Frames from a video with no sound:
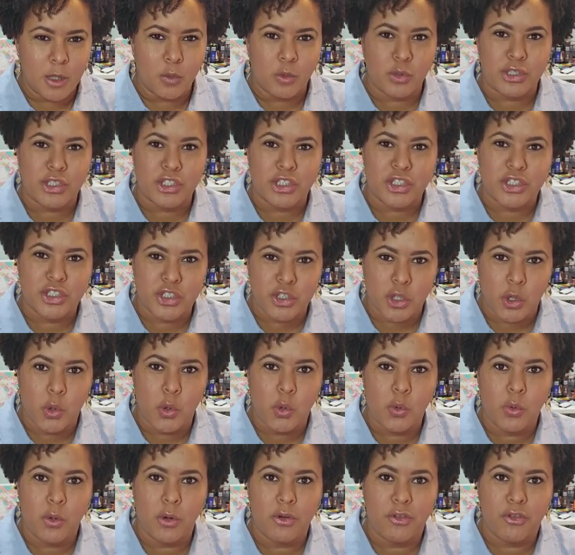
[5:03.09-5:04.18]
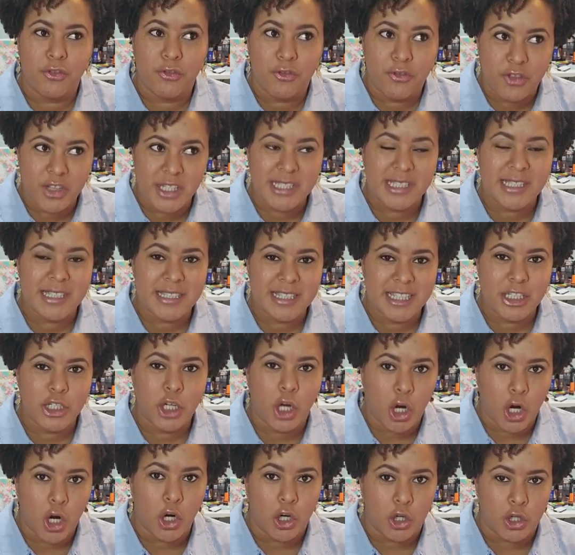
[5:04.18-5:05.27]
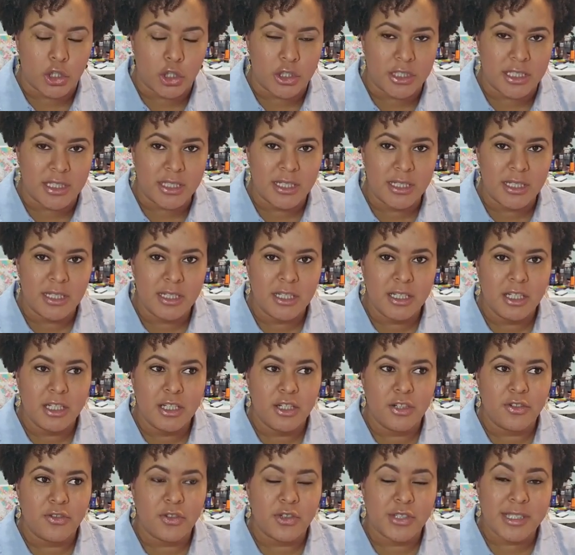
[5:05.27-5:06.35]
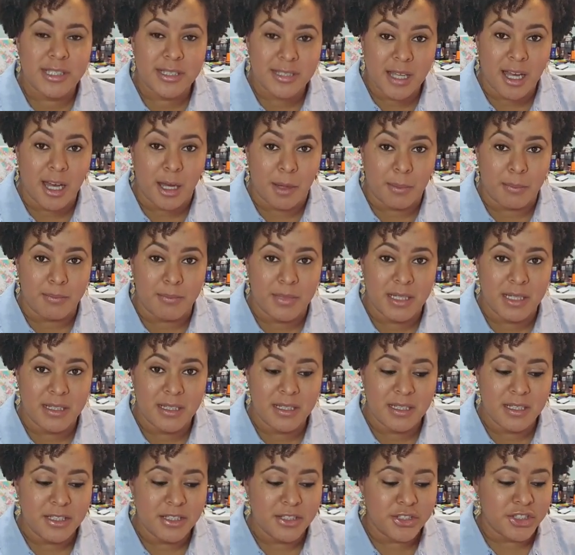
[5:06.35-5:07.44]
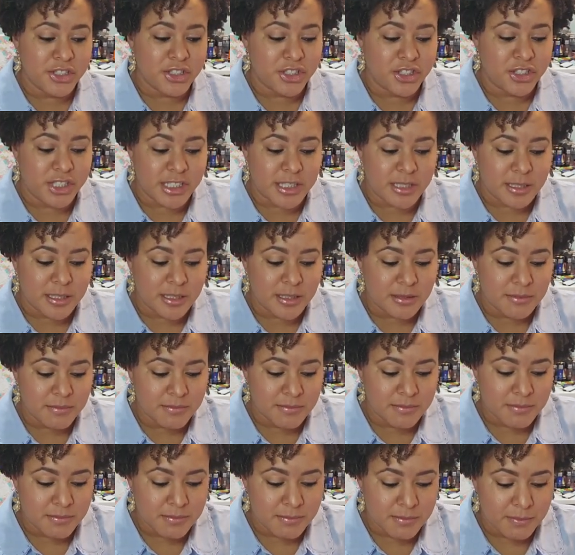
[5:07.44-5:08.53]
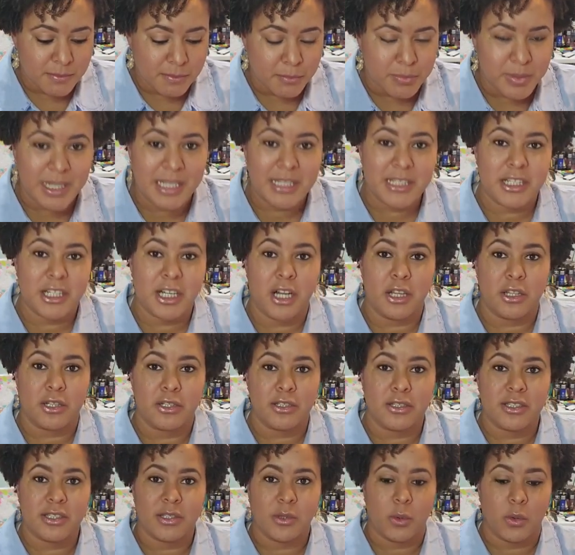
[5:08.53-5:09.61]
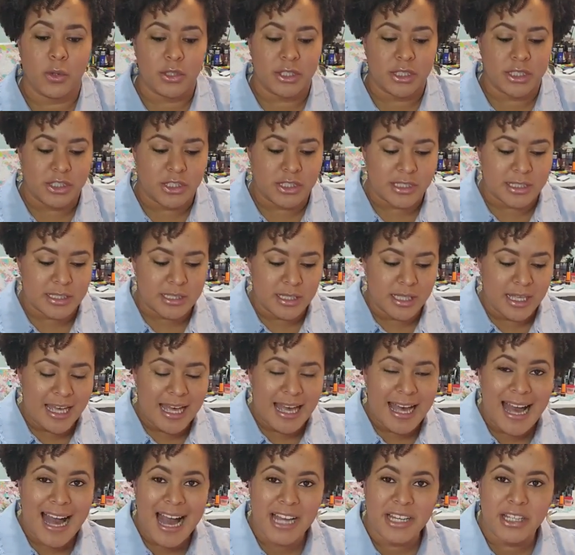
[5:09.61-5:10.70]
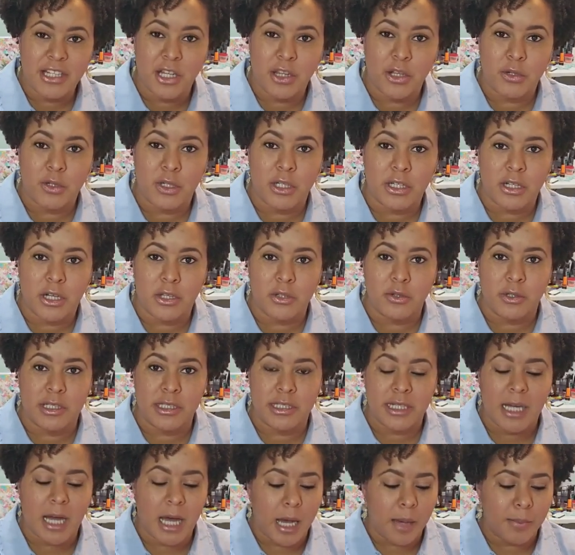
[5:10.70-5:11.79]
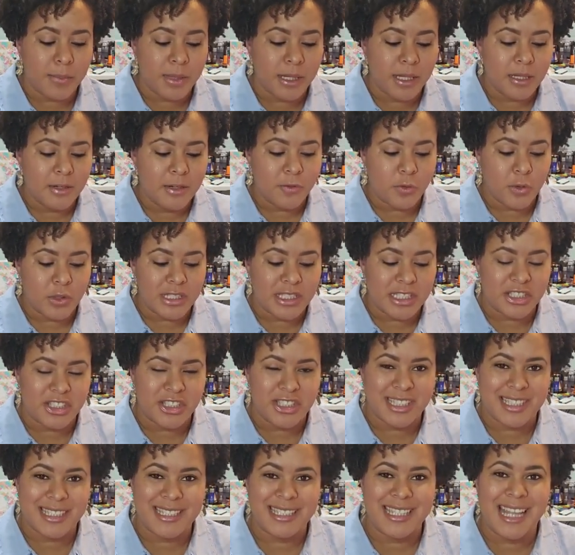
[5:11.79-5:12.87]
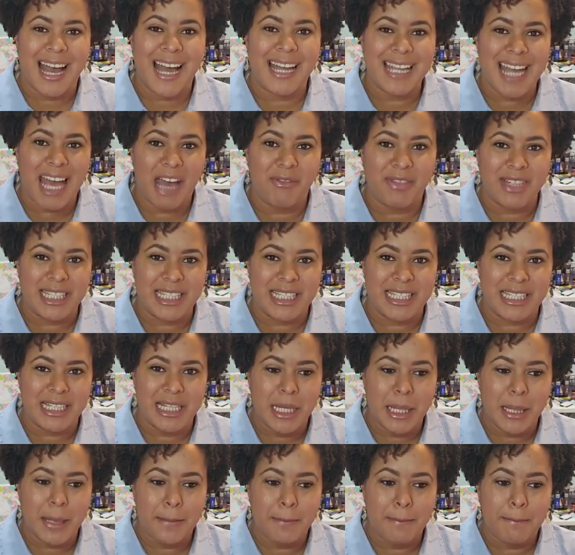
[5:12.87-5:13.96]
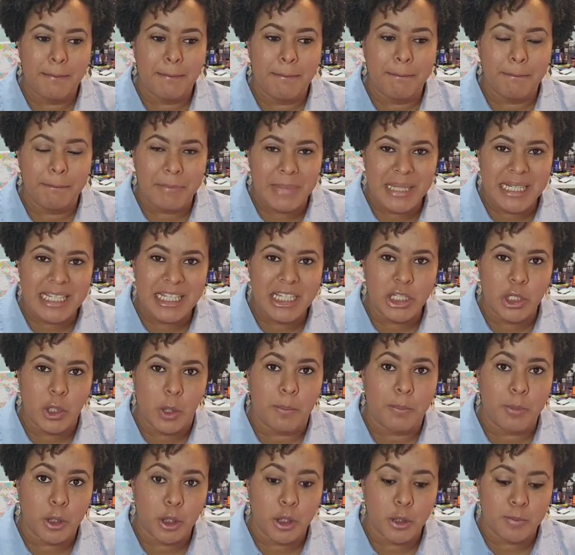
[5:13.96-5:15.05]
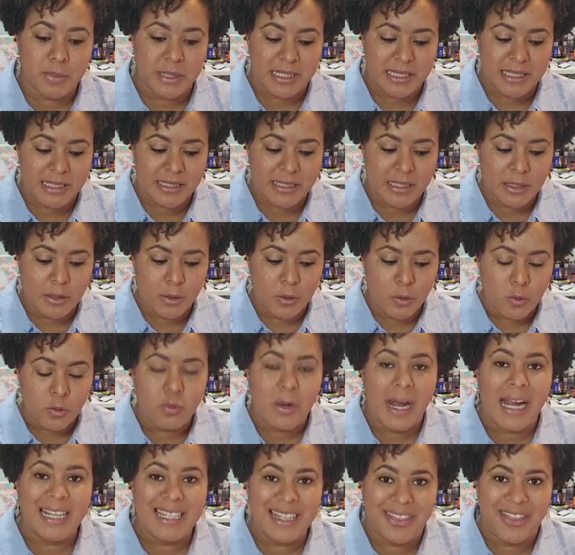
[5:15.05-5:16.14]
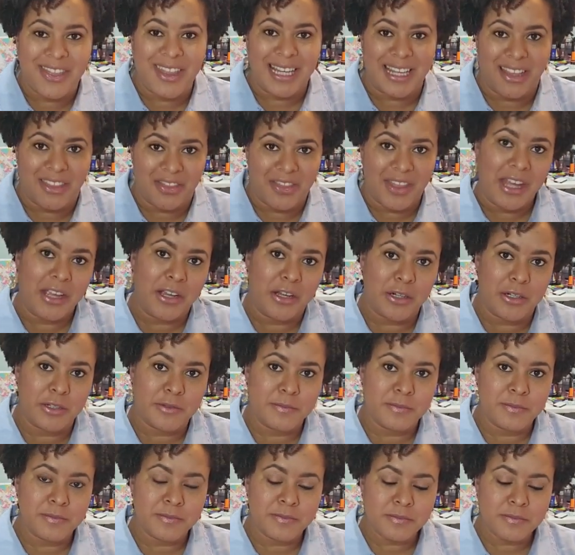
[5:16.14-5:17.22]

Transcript: it was so physically hard for some to just blend colors or to just add another color on top, for it to just not have any meaning or purpose right then and there.